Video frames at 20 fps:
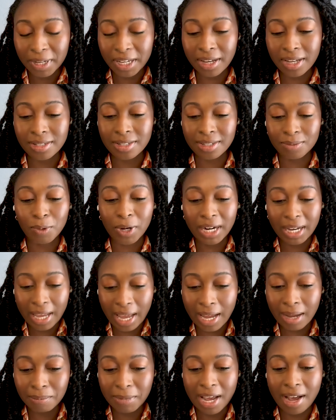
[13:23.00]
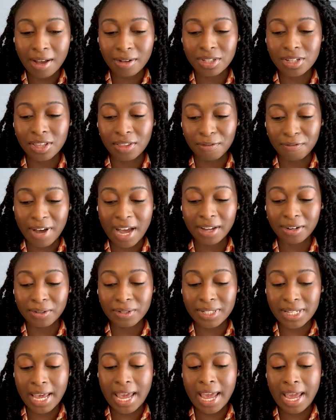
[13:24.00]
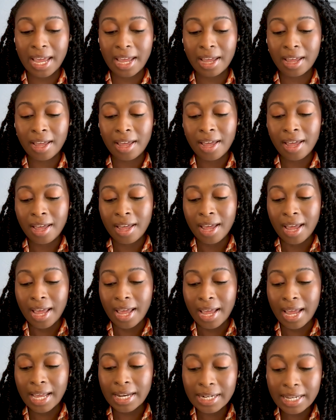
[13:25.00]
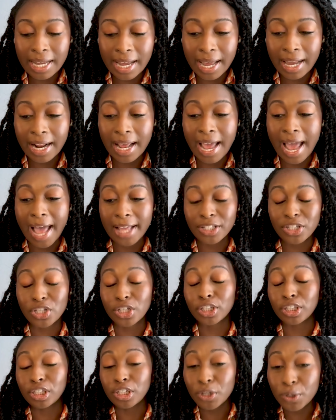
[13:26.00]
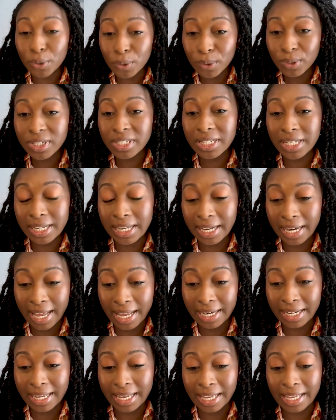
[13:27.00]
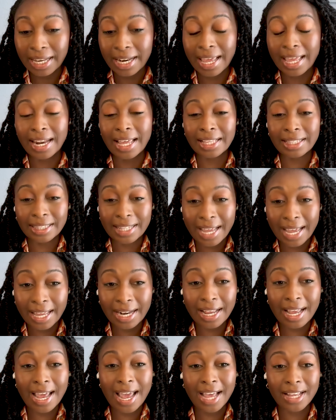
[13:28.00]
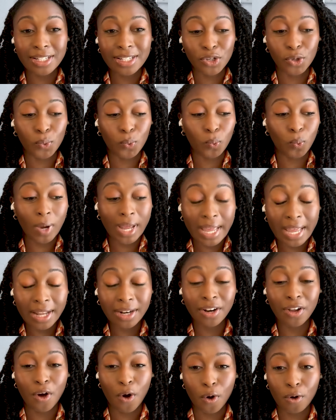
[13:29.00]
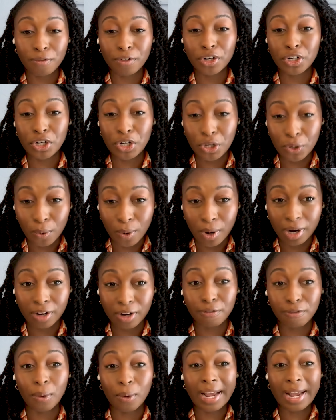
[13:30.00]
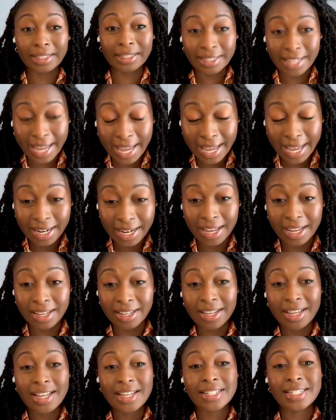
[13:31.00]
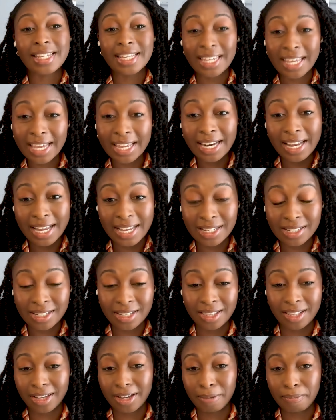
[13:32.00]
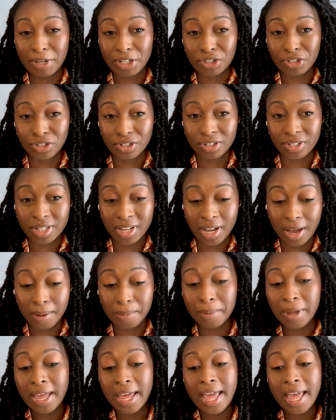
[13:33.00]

because when it came down to the final day, Indiana had to lose to Connecticut and Atlanta had to win over New York for Atlanta to get into the Commissioner's Cup.